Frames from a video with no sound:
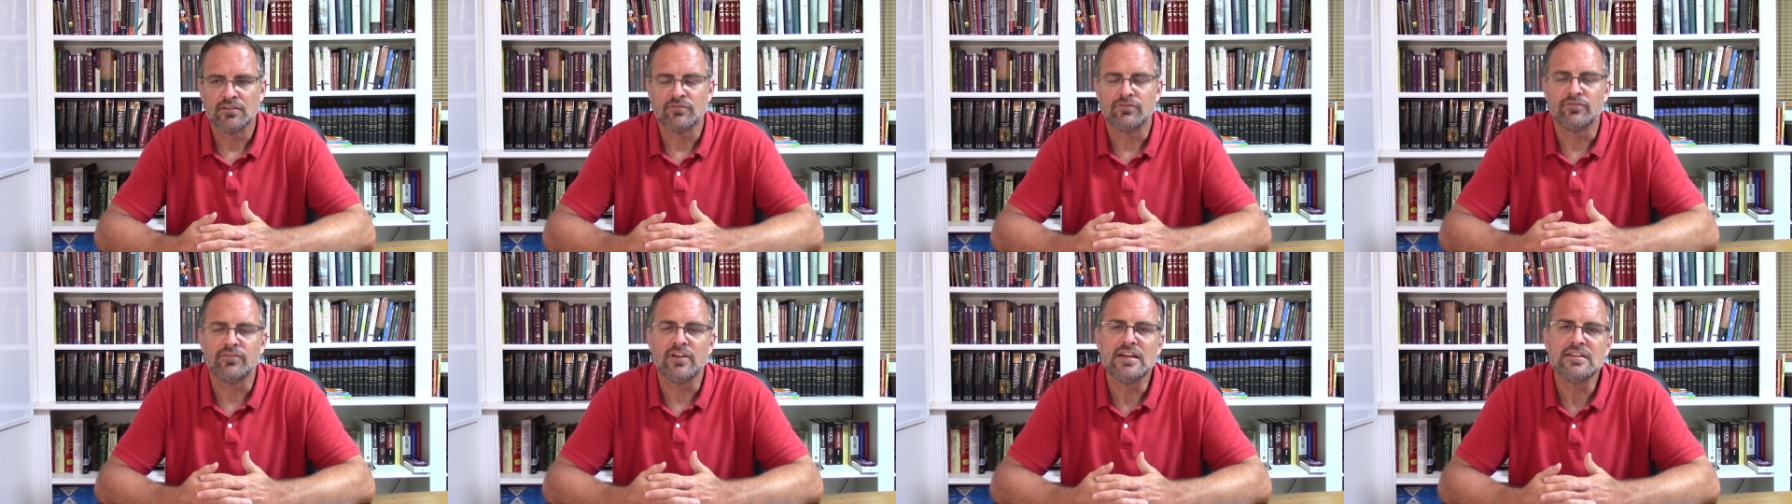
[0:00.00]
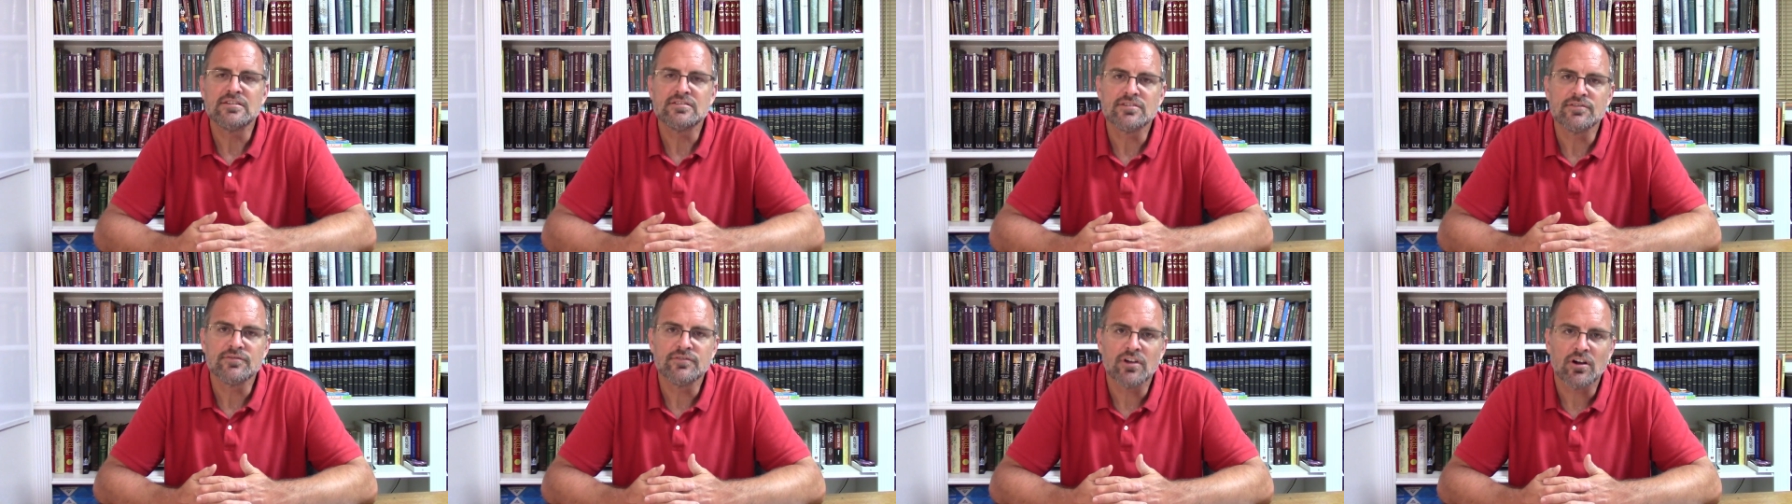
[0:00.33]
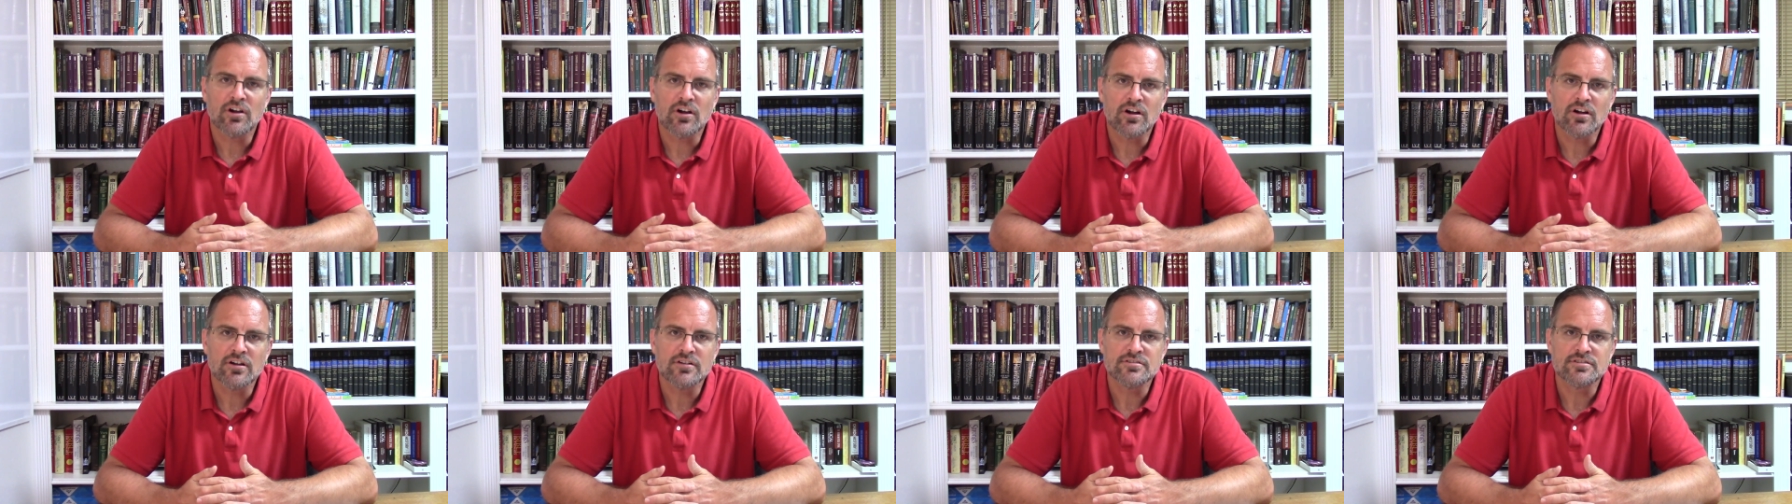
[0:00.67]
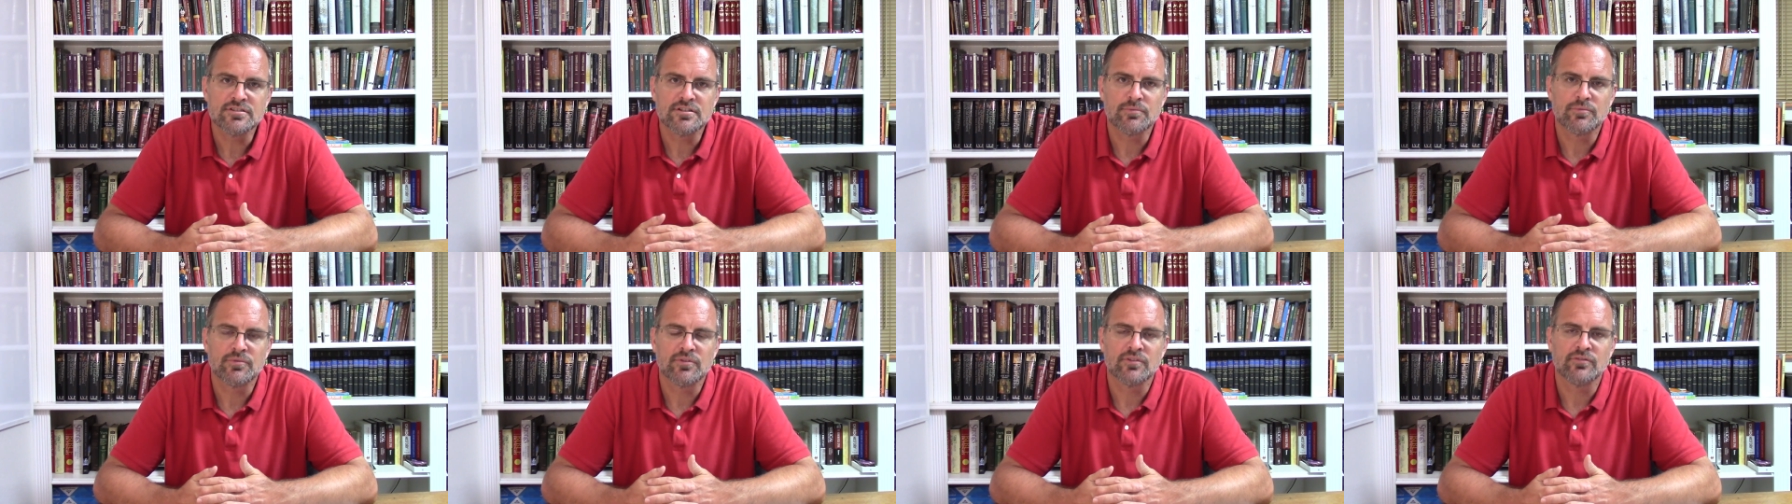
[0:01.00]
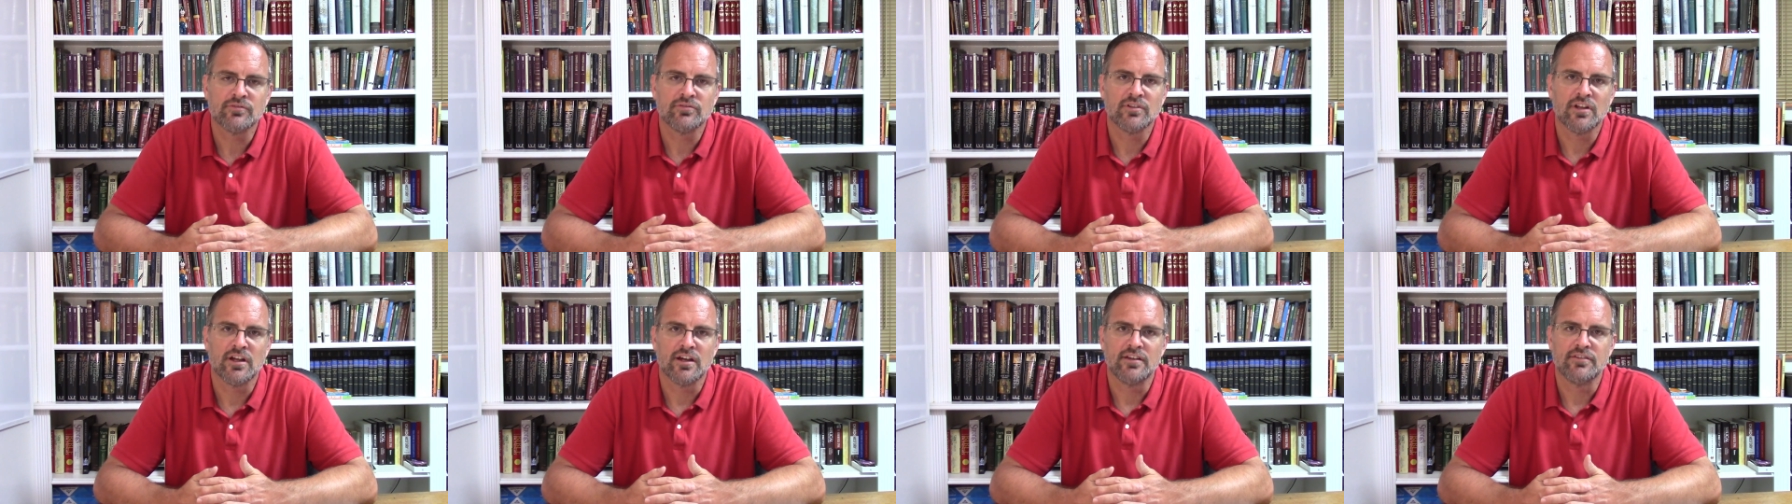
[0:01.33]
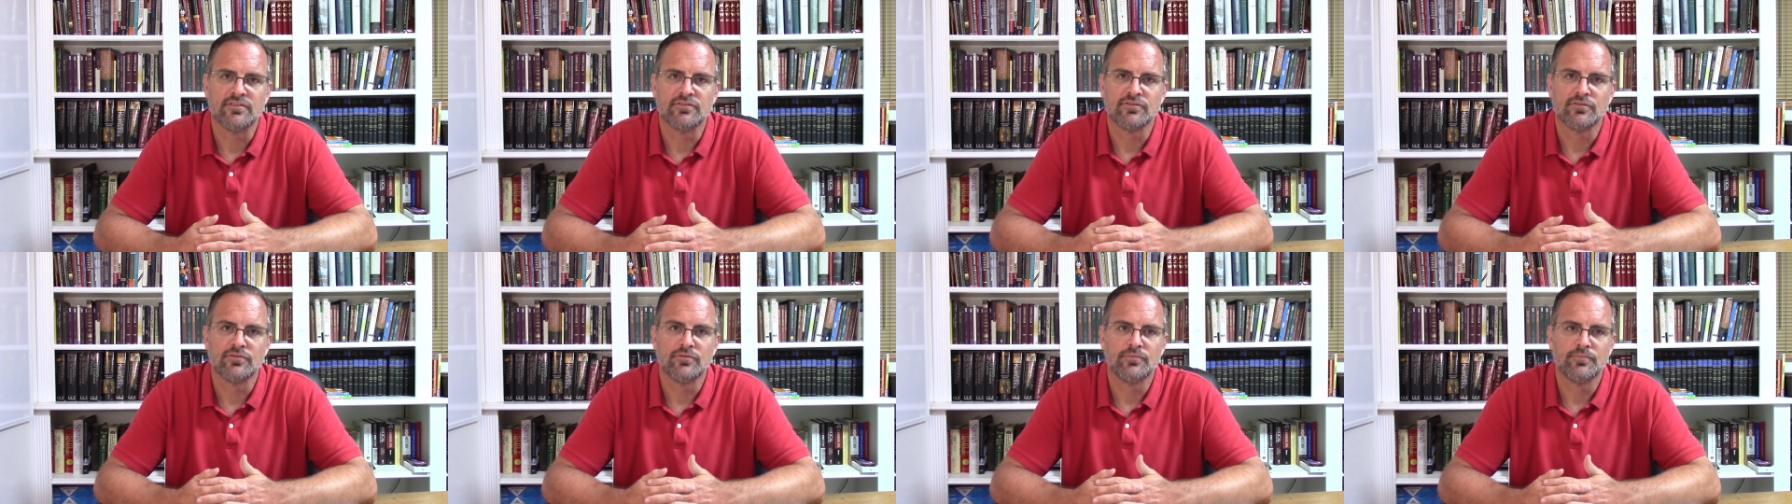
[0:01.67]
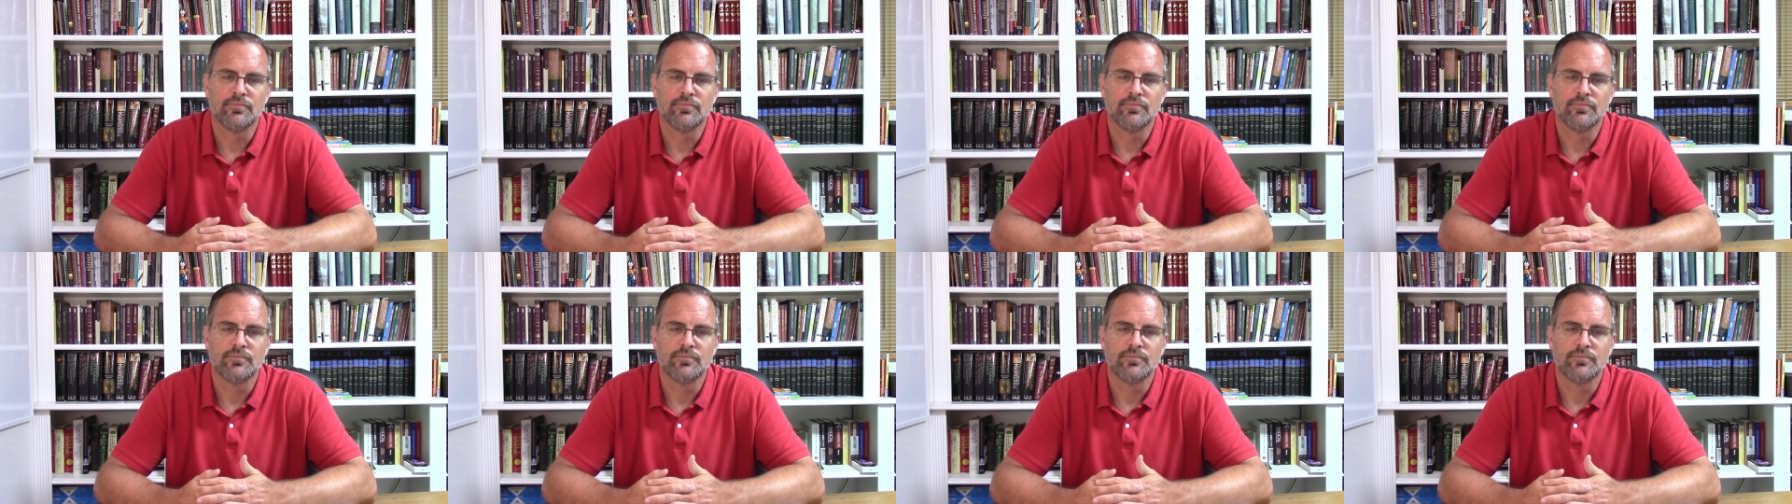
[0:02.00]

face of the hardships of life,